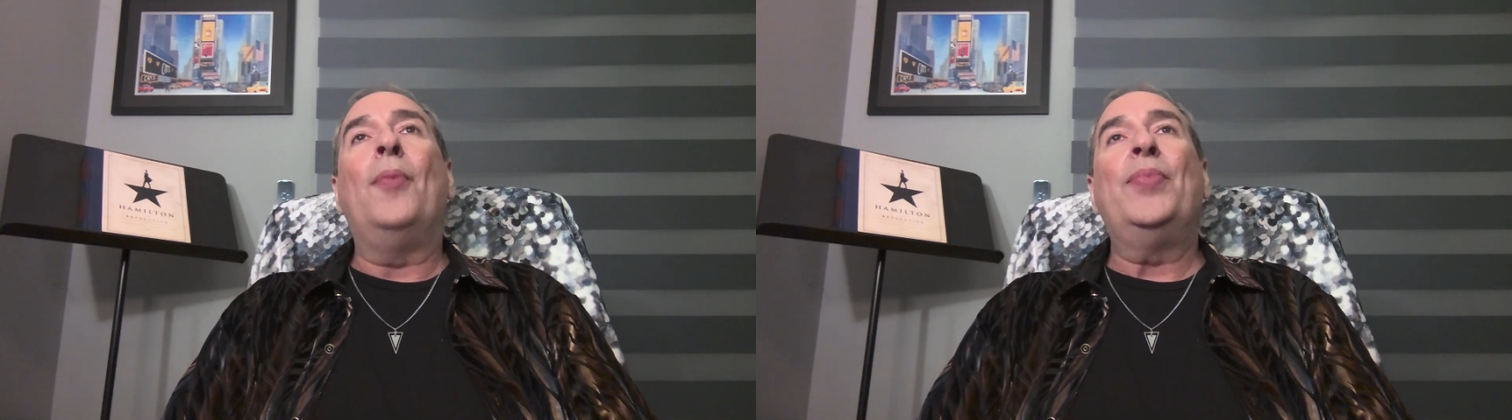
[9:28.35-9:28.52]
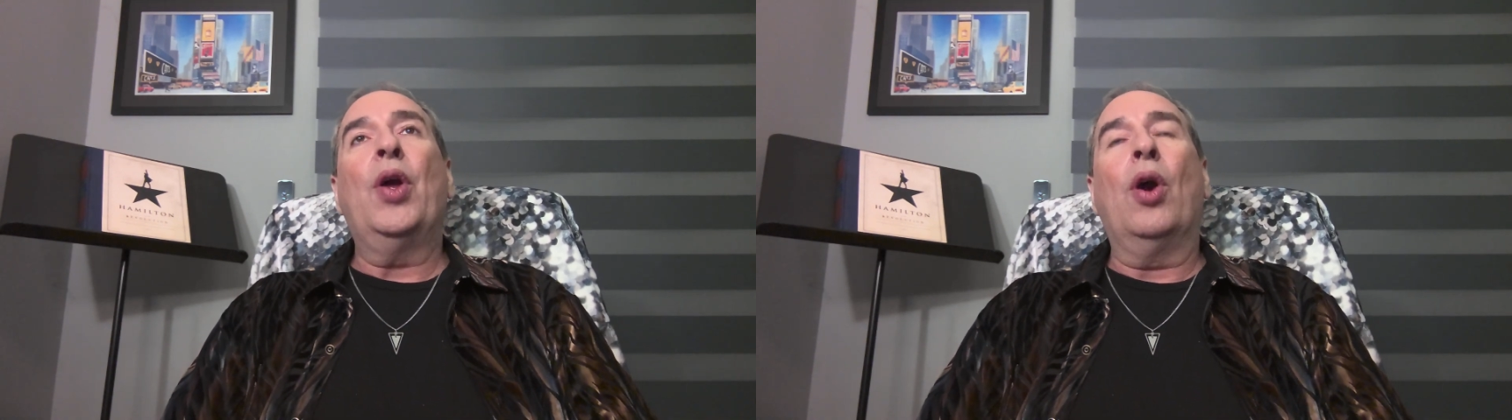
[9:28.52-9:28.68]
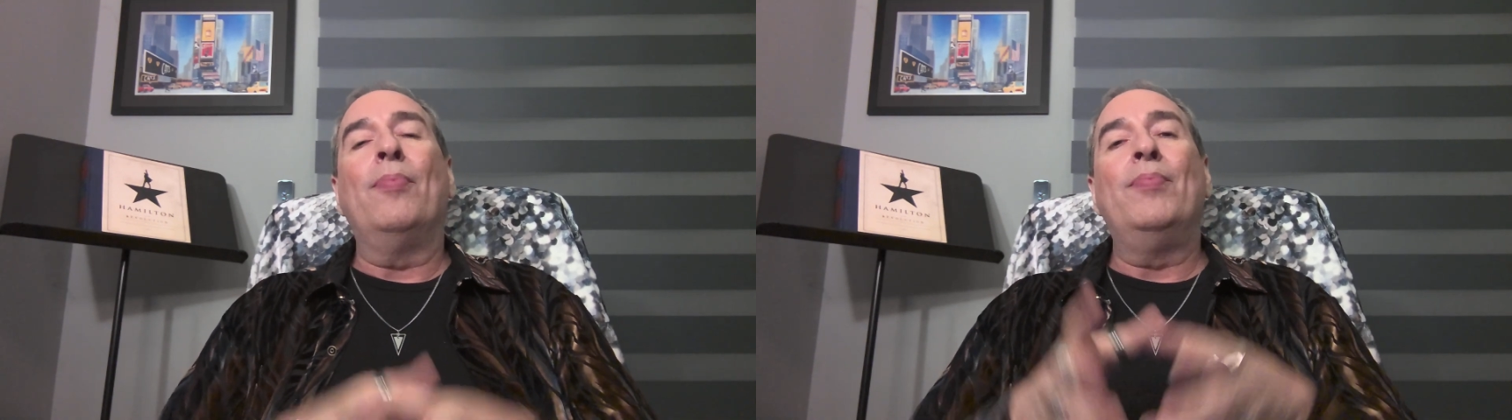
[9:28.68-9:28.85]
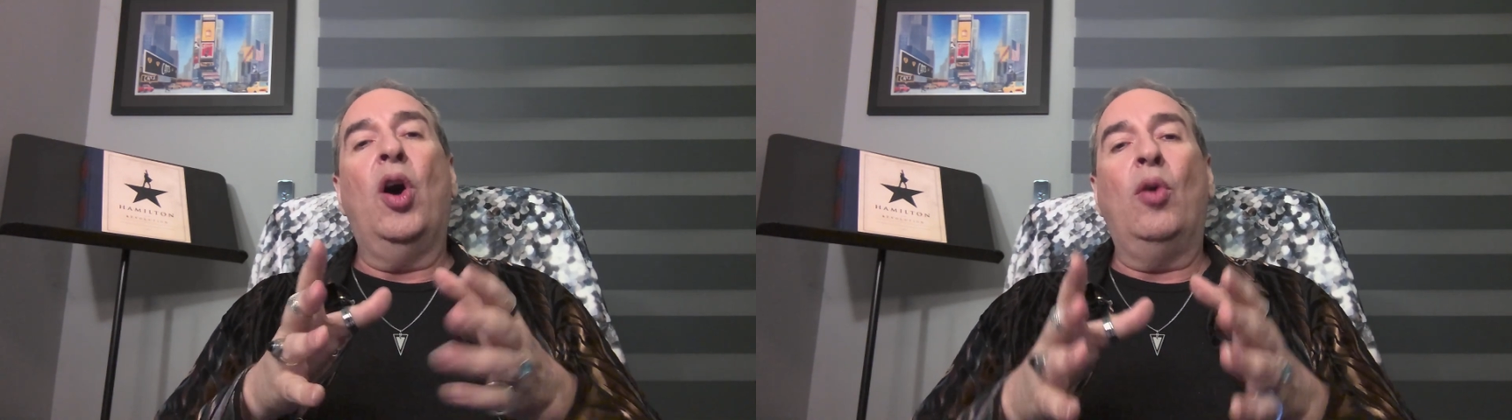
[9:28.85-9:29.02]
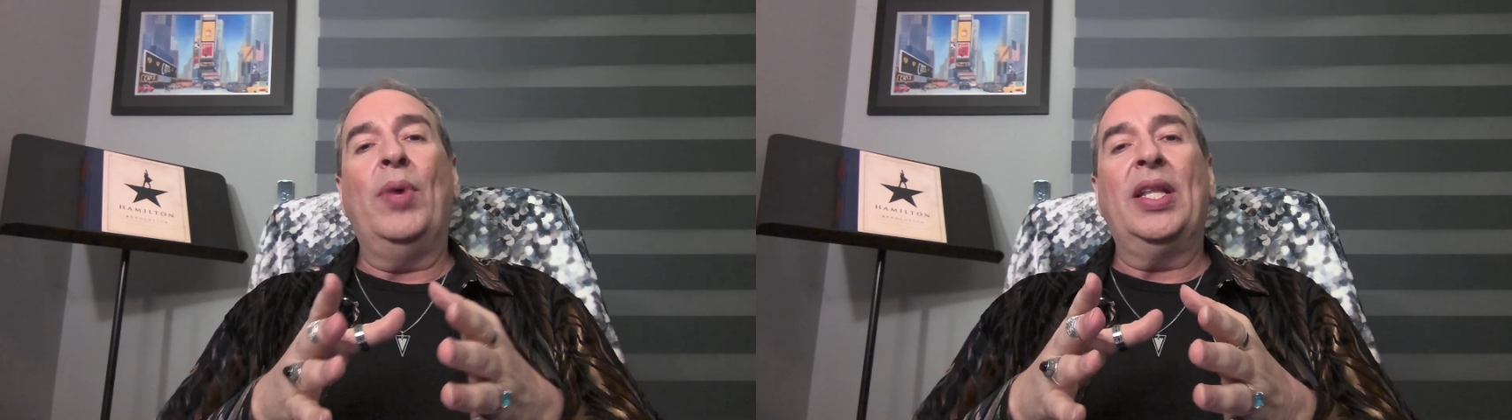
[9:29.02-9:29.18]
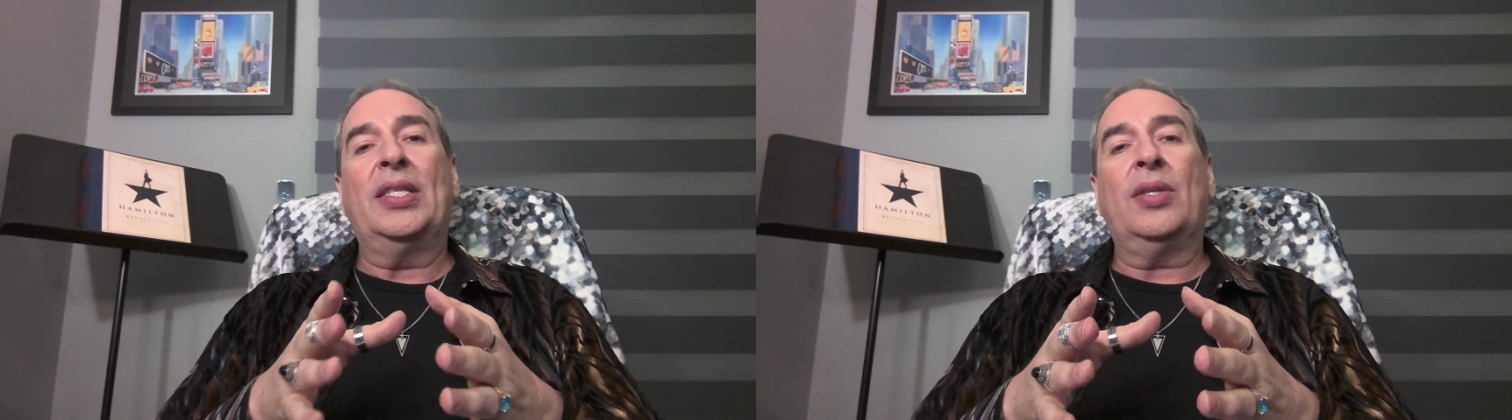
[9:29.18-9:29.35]
There are
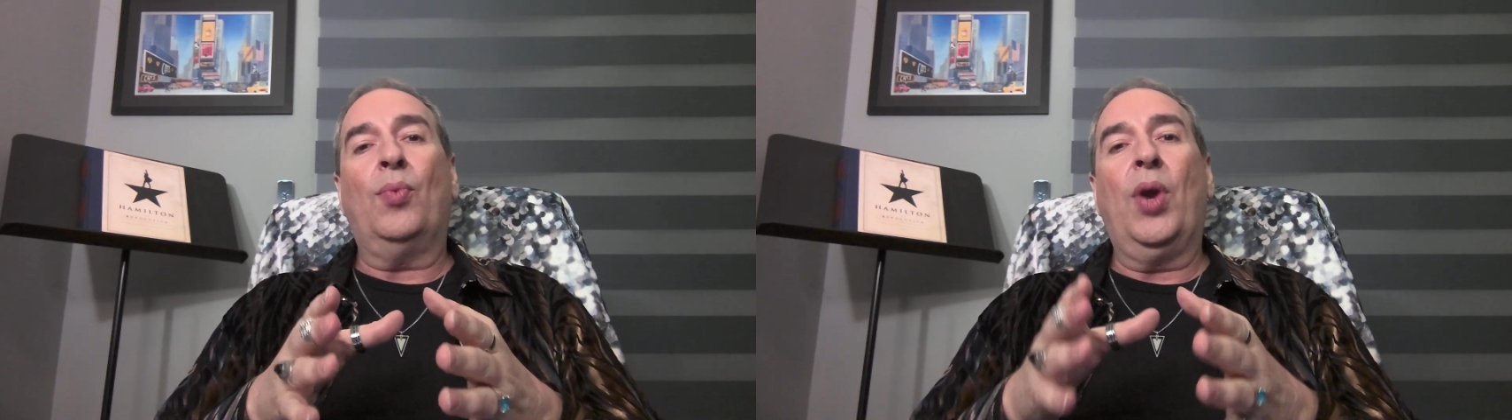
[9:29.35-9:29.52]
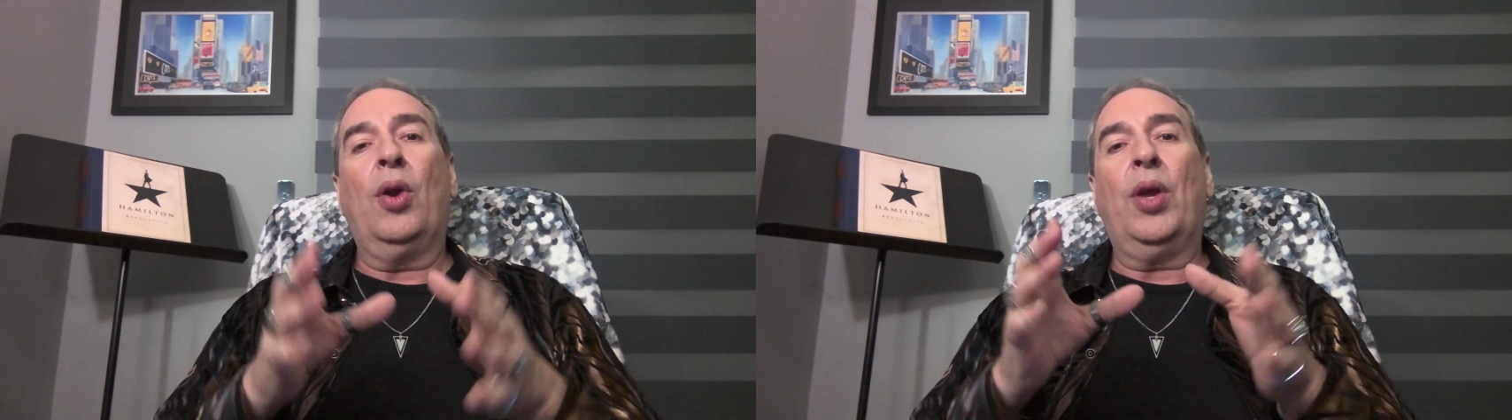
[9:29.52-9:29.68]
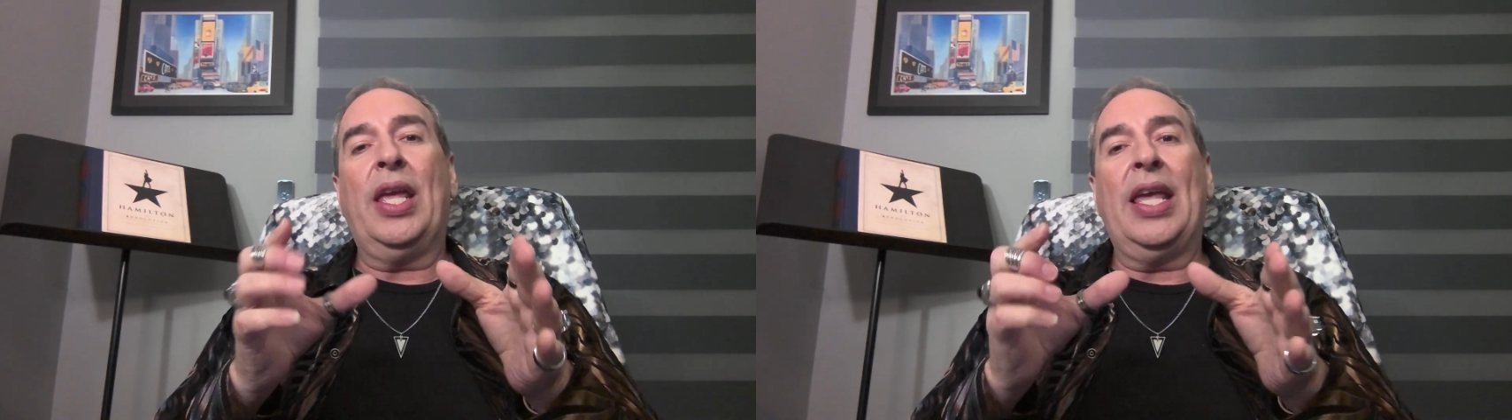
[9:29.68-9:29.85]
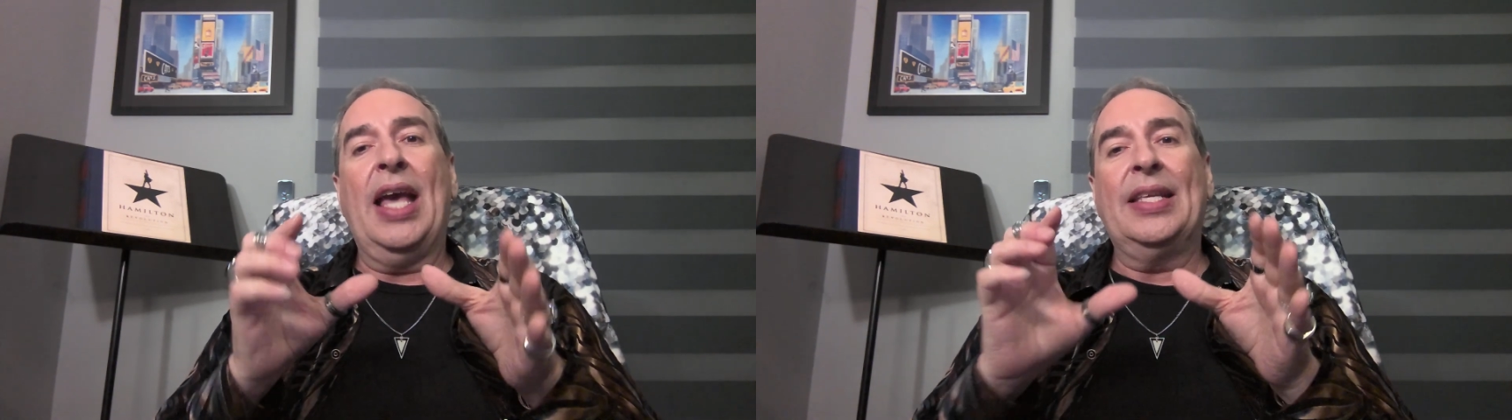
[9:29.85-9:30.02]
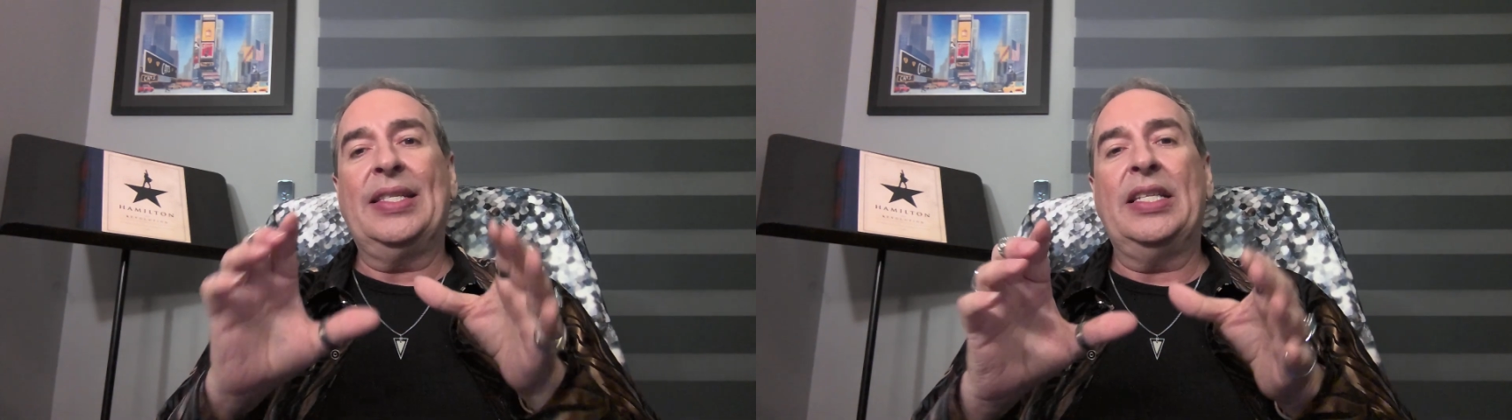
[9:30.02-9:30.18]
moments where he has